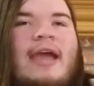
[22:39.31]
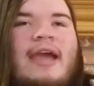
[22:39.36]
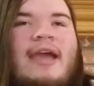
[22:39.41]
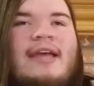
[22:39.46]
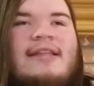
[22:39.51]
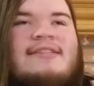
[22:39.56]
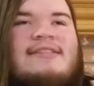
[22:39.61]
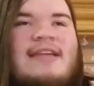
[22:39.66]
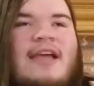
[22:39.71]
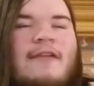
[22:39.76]

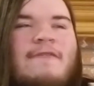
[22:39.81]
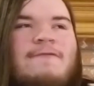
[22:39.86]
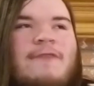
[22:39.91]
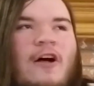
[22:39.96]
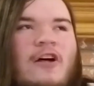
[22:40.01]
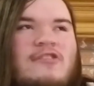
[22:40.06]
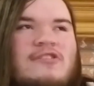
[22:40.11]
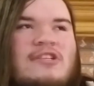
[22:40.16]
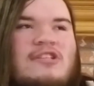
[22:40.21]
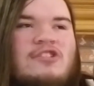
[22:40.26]
It
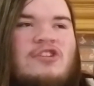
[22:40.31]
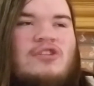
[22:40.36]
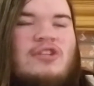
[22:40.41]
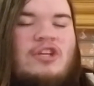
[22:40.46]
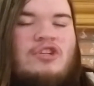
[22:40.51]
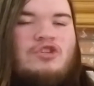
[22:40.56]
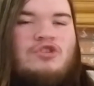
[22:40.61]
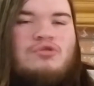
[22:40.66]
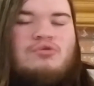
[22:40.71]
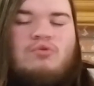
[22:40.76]
falls into
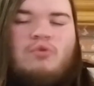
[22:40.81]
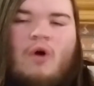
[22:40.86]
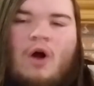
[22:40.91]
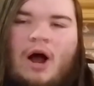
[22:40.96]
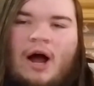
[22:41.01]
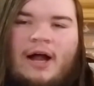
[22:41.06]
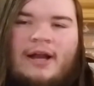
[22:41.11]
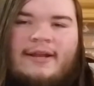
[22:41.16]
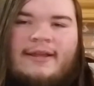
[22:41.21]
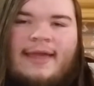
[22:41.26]
the
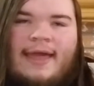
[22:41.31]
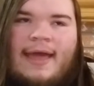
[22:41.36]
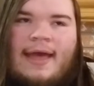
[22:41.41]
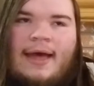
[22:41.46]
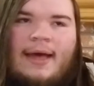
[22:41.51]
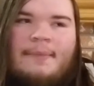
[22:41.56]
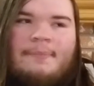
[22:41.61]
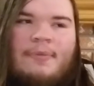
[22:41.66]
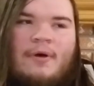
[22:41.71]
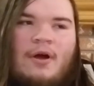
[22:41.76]
Tron
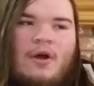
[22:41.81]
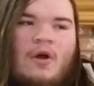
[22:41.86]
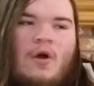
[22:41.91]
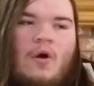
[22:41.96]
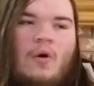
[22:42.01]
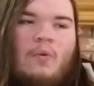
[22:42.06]
camp,